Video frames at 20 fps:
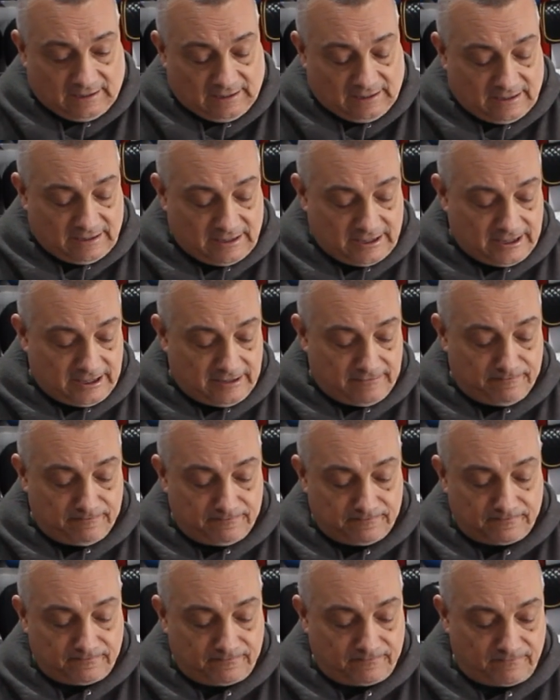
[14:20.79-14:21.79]
I
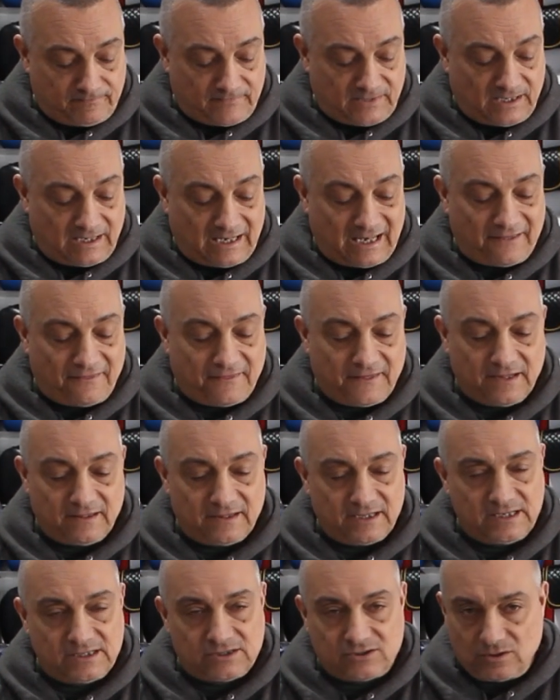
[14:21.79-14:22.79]
think
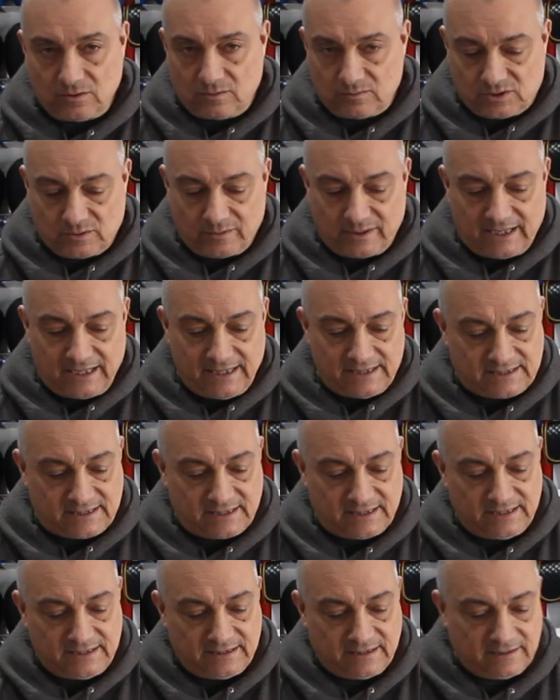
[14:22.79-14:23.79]
these do up to an
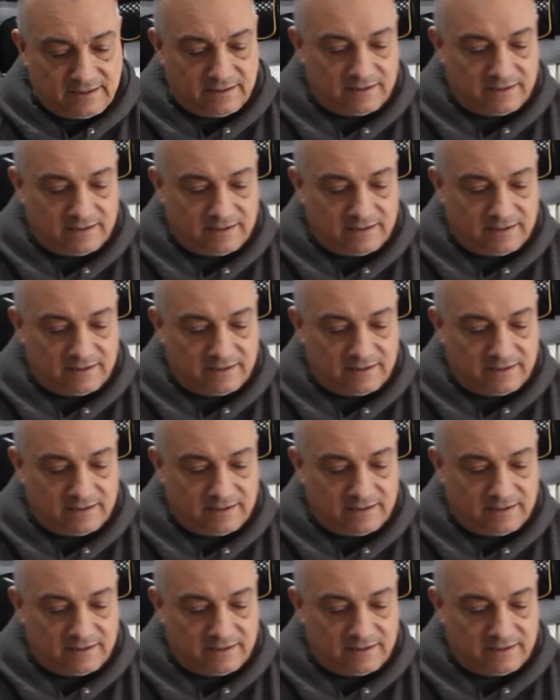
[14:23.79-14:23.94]
18.